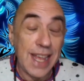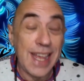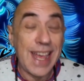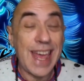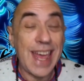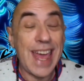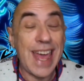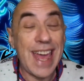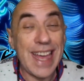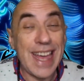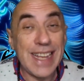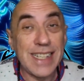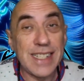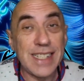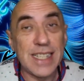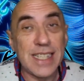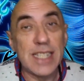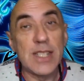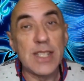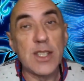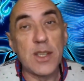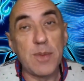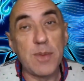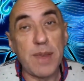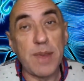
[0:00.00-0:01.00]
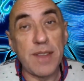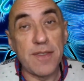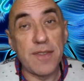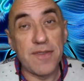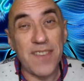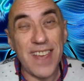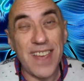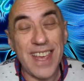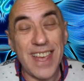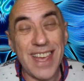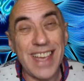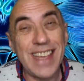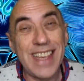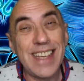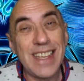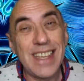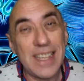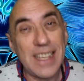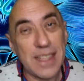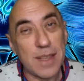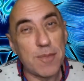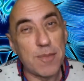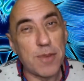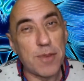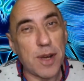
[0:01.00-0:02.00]
And to be fair,
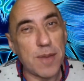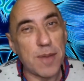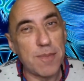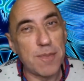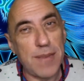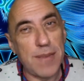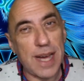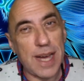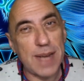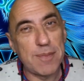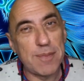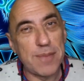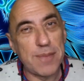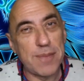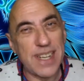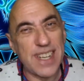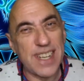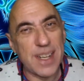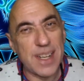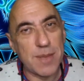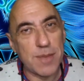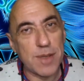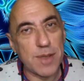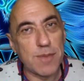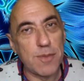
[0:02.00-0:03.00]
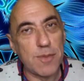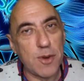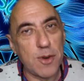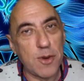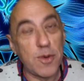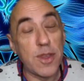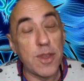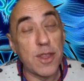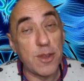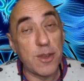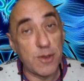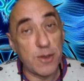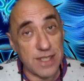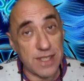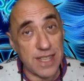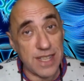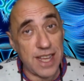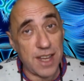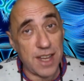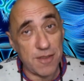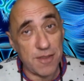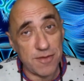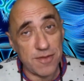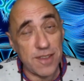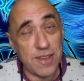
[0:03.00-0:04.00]
the problem might be a little bit more with
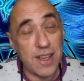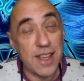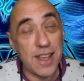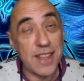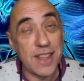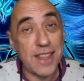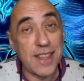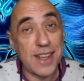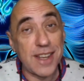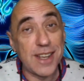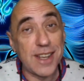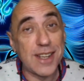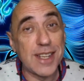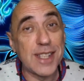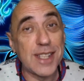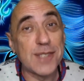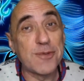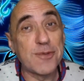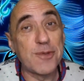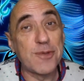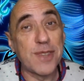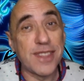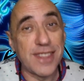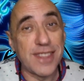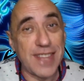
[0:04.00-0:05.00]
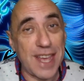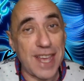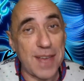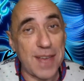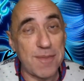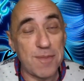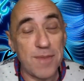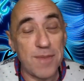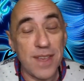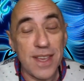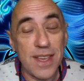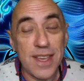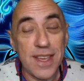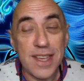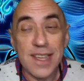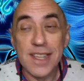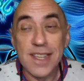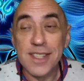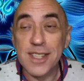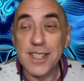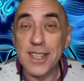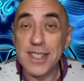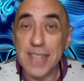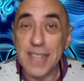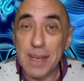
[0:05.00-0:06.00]
yourself than it is with them.
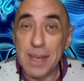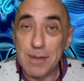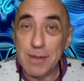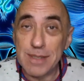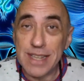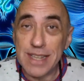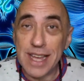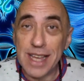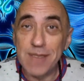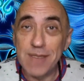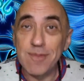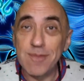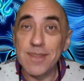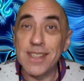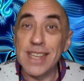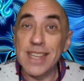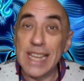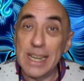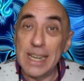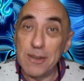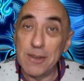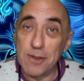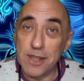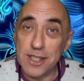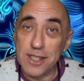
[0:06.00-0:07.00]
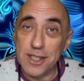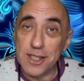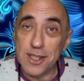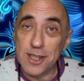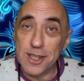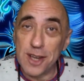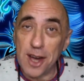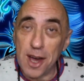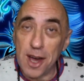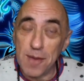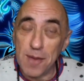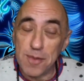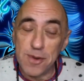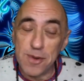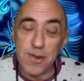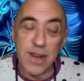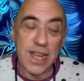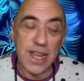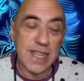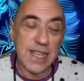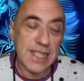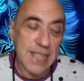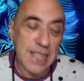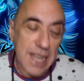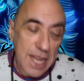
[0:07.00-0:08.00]
So sometimes, in order to
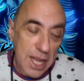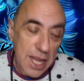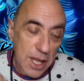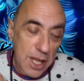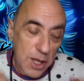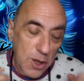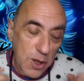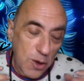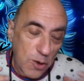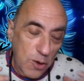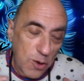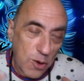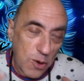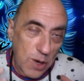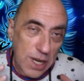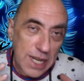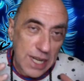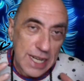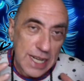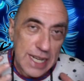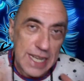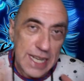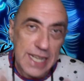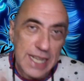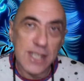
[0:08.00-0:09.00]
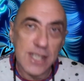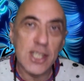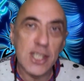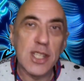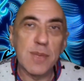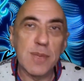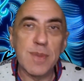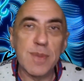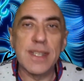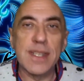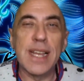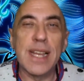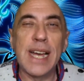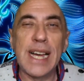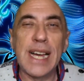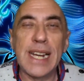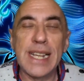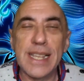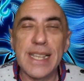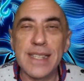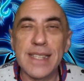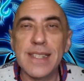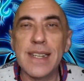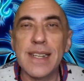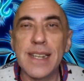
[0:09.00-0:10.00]
cooperate, your leadership style
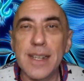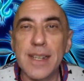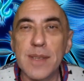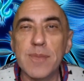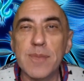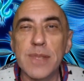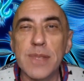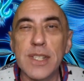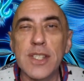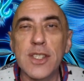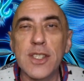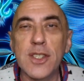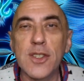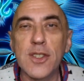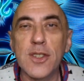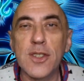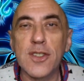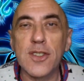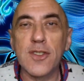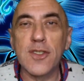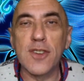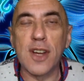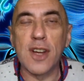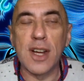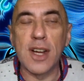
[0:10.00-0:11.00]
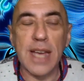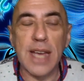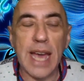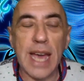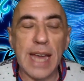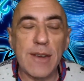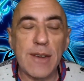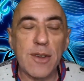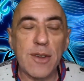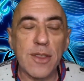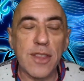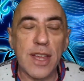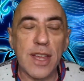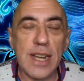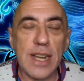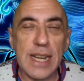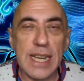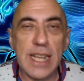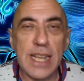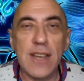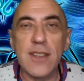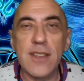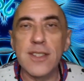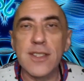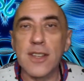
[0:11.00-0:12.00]
is a little bit too strong. And although
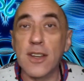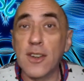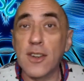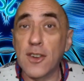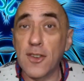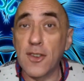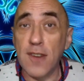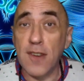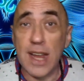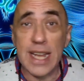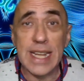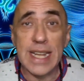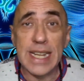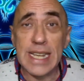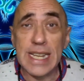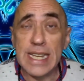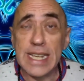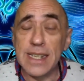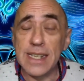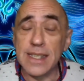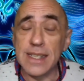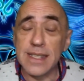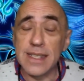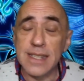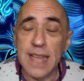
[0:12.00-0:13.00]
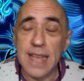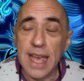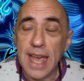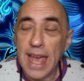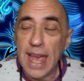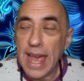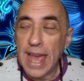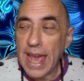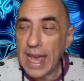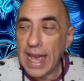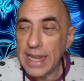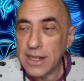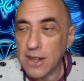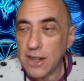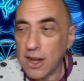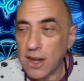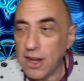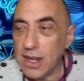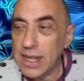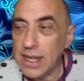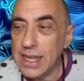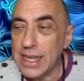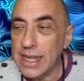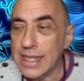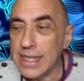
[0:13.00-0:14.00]
Leos are great leaders and are
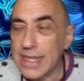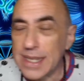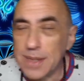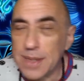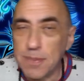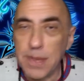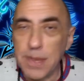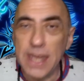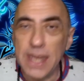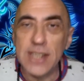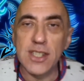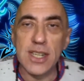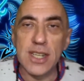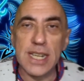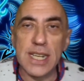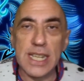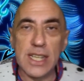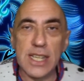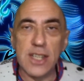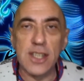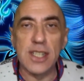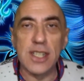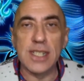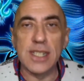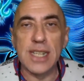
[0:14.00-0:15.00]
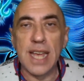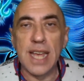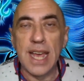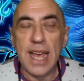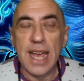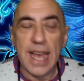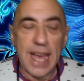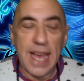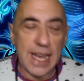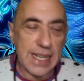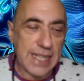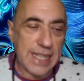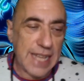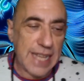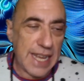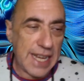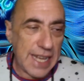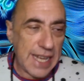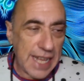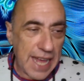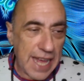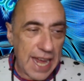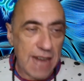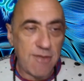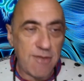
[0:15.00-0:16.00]
especially good at
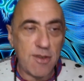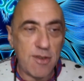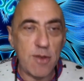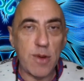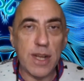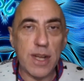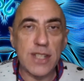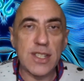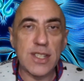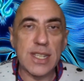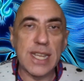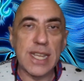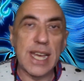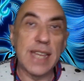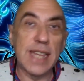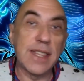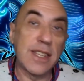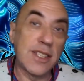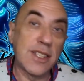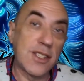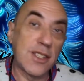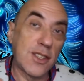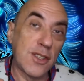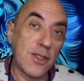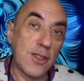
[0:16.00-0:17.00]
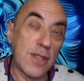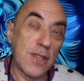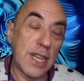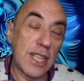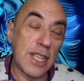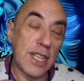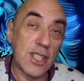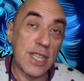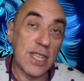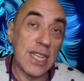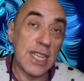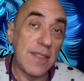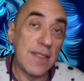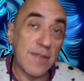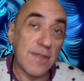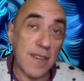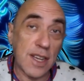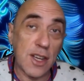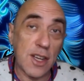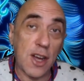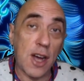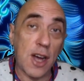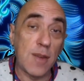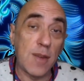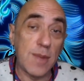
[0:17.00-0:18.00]
getting everyone together to achieve a
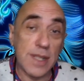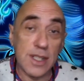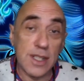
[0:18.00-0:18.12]
common